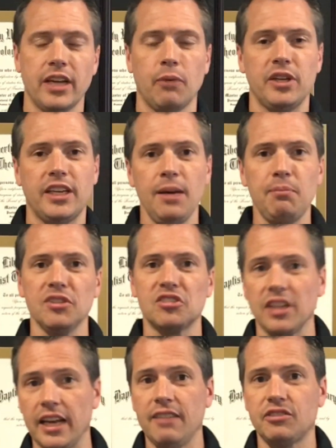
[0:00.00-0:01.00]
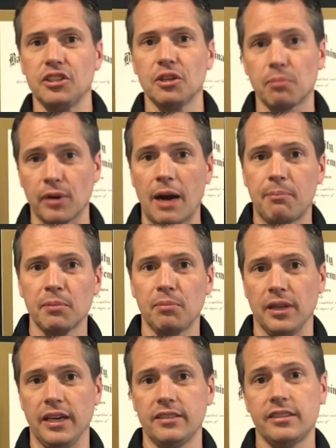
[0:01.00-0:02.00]
that would keep the slaves in their proper
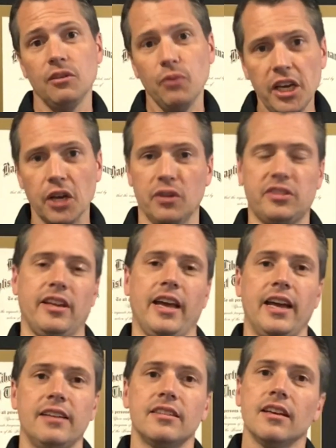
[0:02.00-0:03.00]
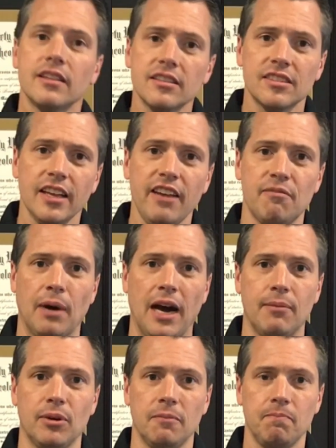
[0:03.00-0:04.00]
place, and we know it today as the Slave
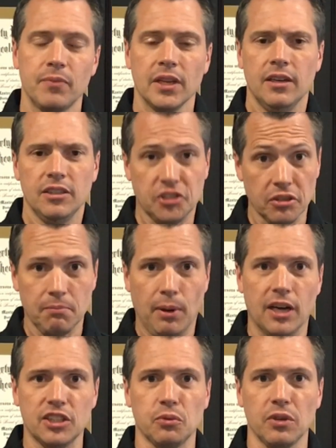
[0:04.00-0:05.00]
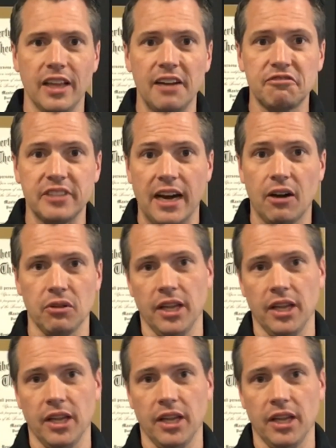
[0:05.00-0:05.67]
Bible. Certain parts were left out,